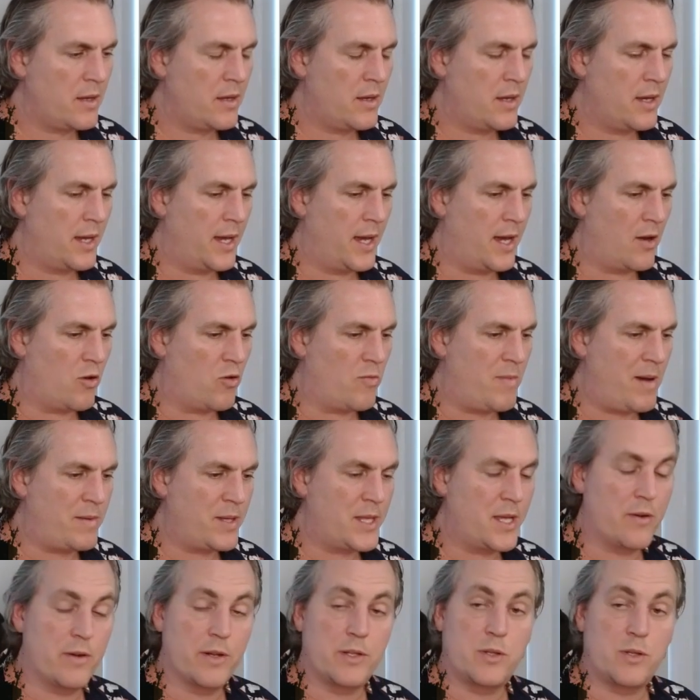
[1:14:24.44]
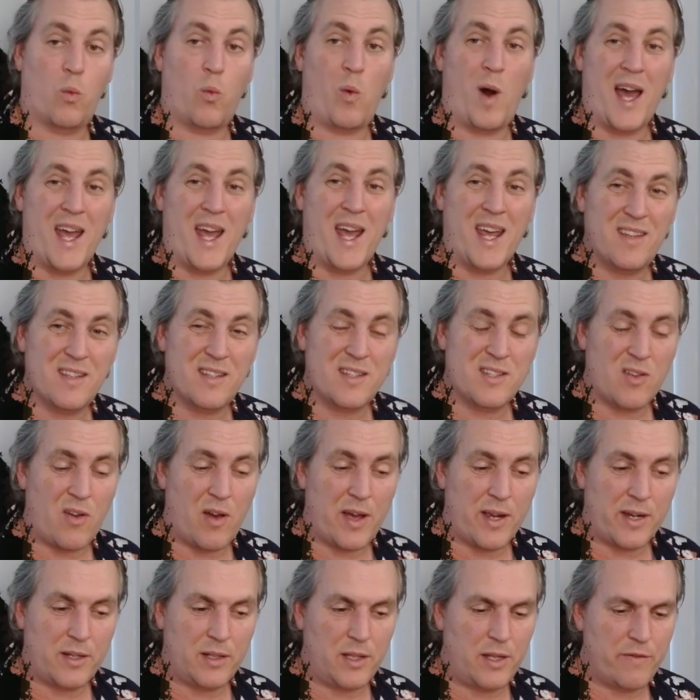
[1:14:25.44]
or maybe there is a way to
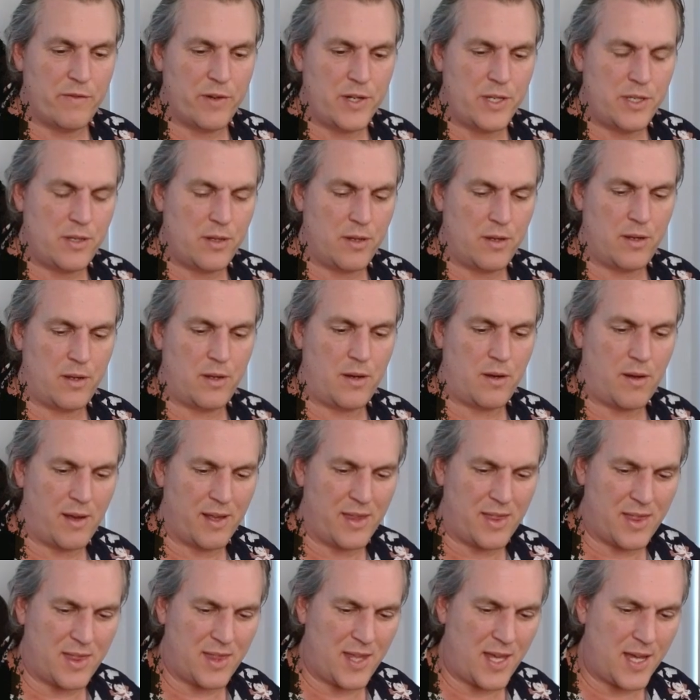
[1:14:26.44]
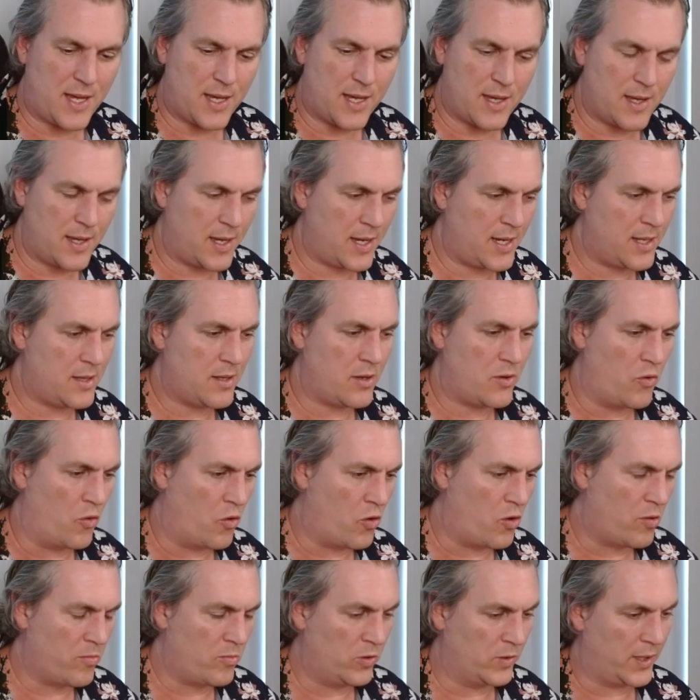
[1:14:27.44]
cycle every turn. I think in the
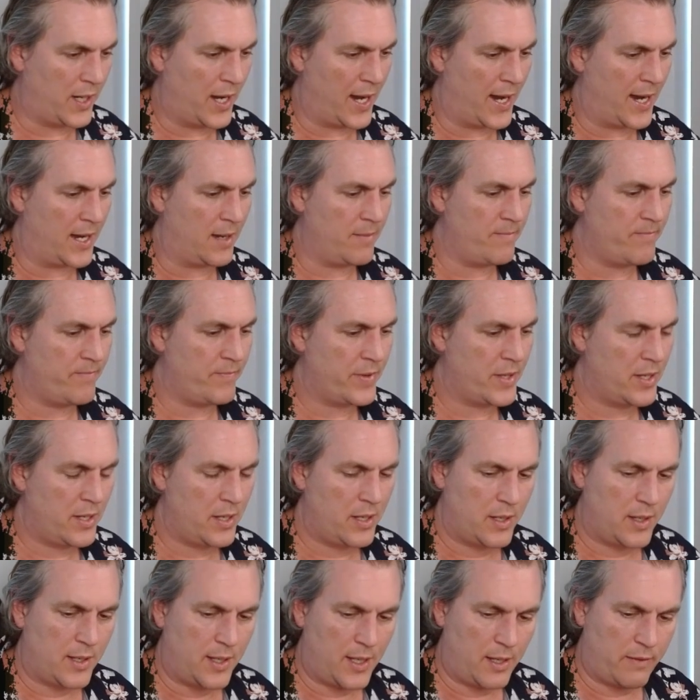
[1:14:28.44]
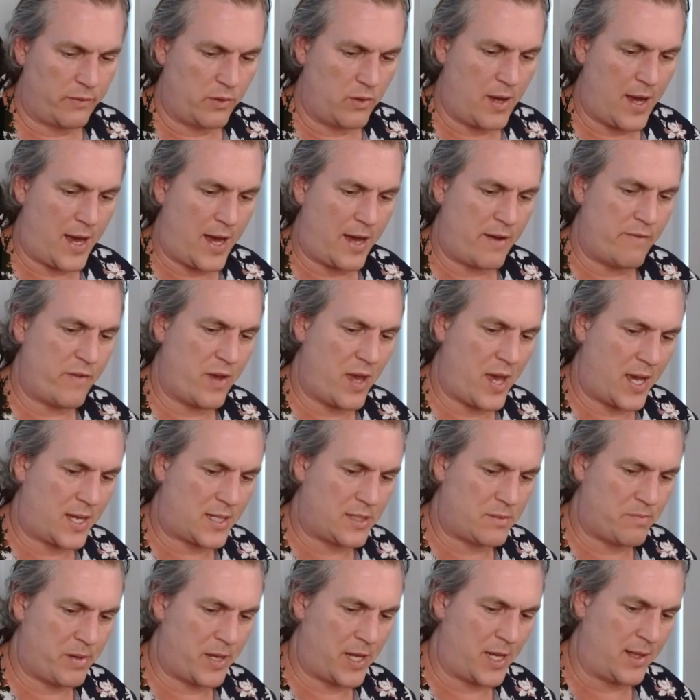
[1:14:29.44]
normal game, if you have
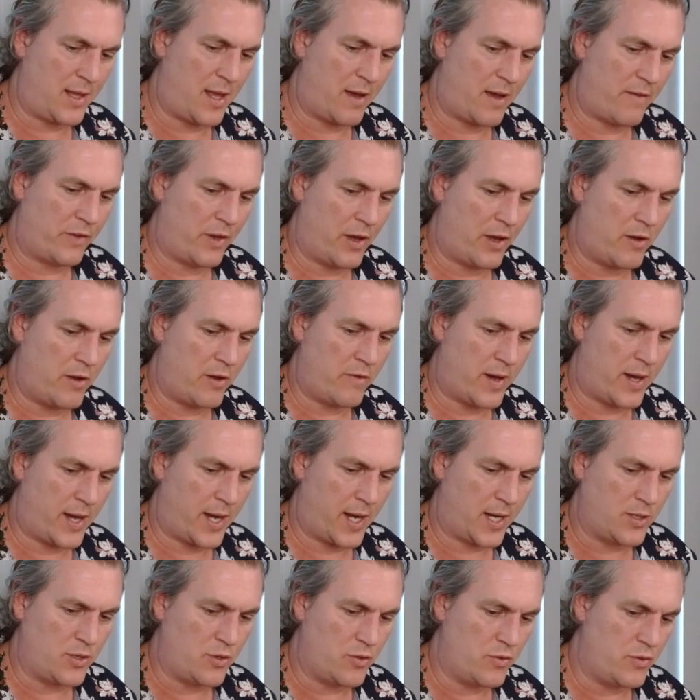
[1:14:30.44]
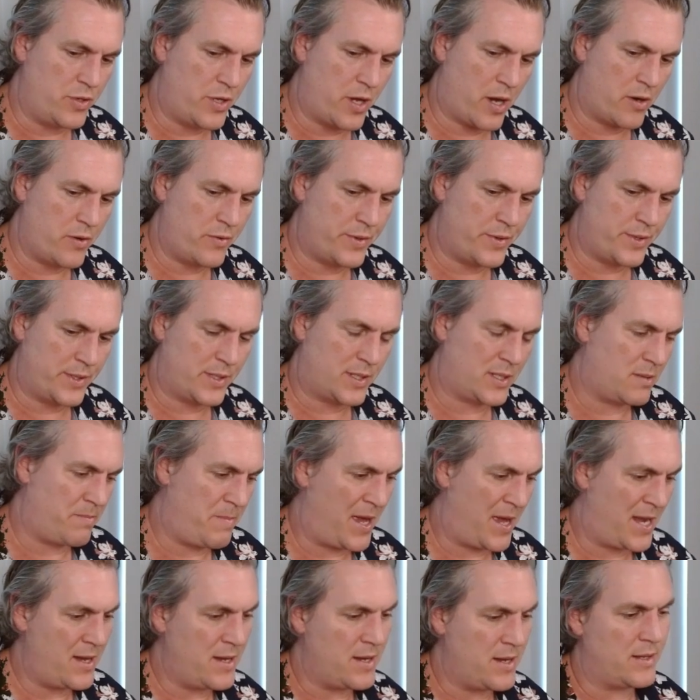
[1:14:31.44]
XP left over and you don't
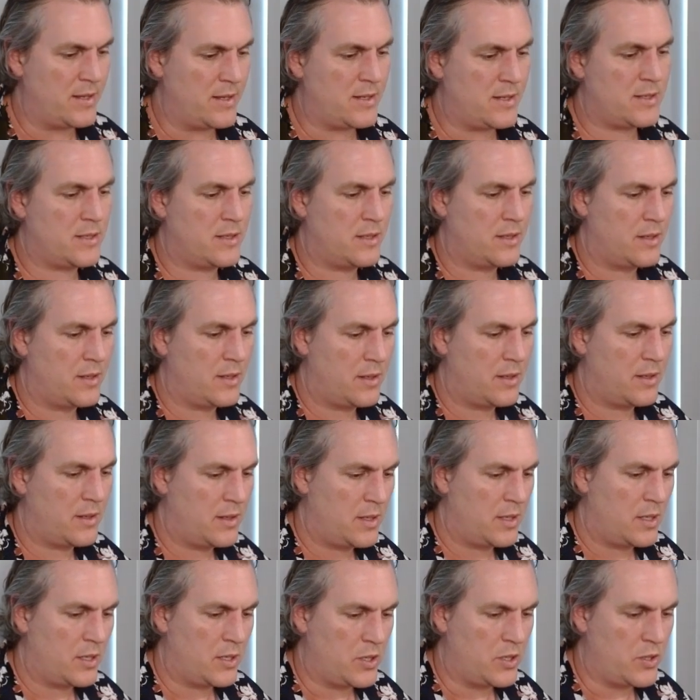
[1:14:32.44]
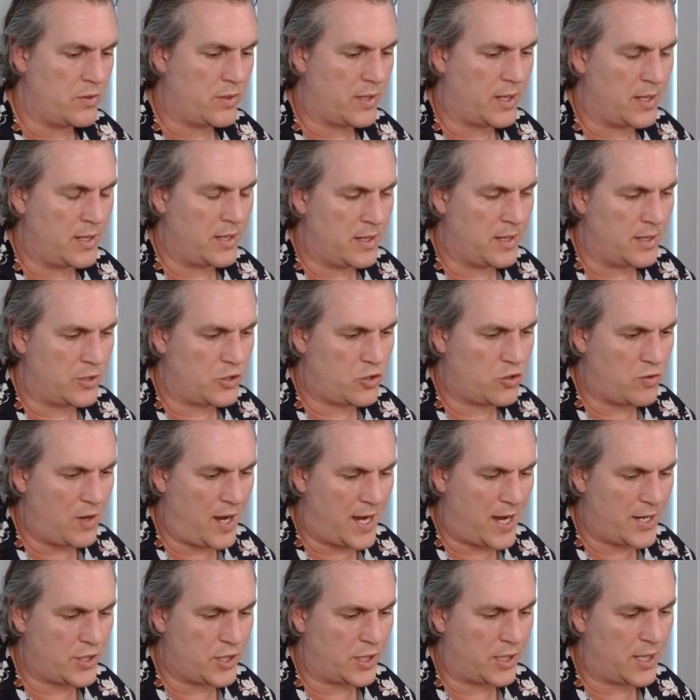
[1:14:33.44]
spend it, you can
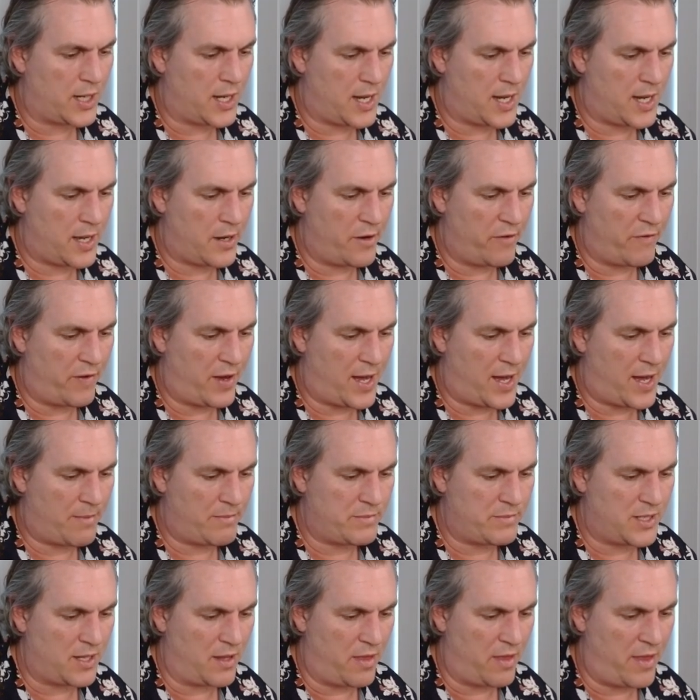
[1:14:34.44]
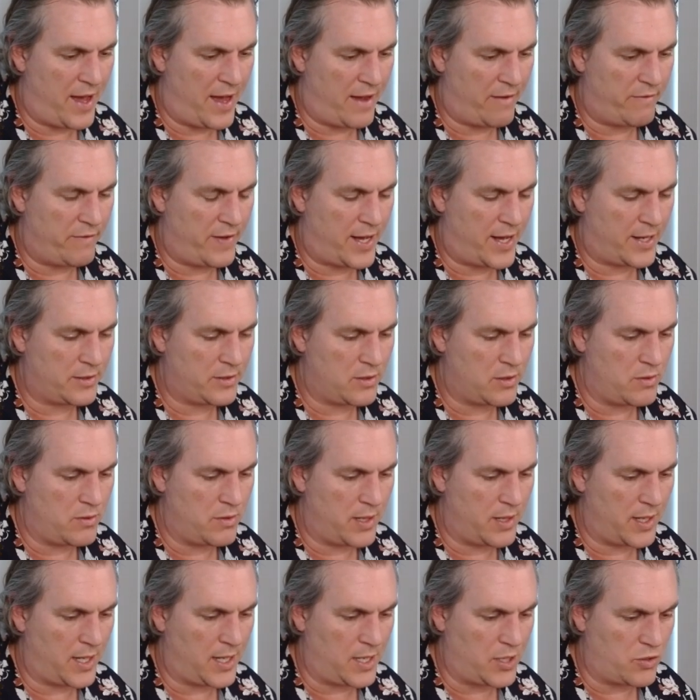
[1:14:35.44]
trash a card of up to that value
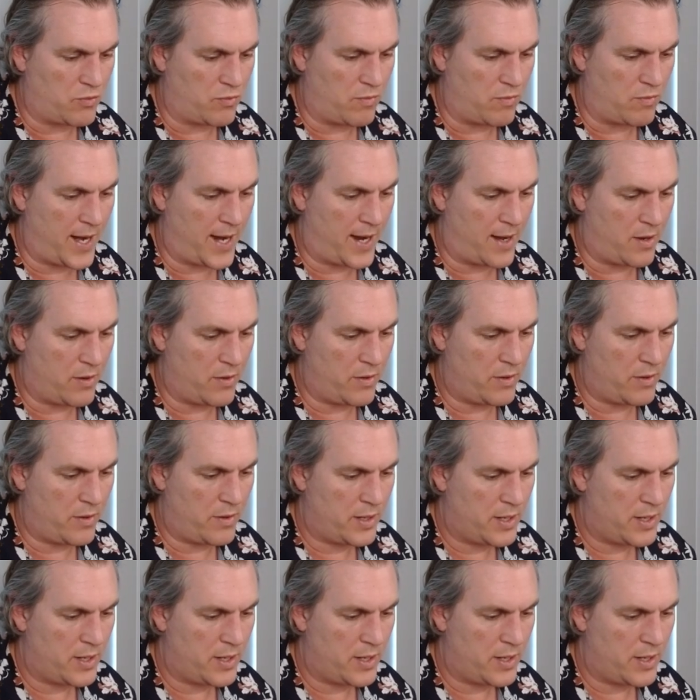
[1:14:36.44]
each round.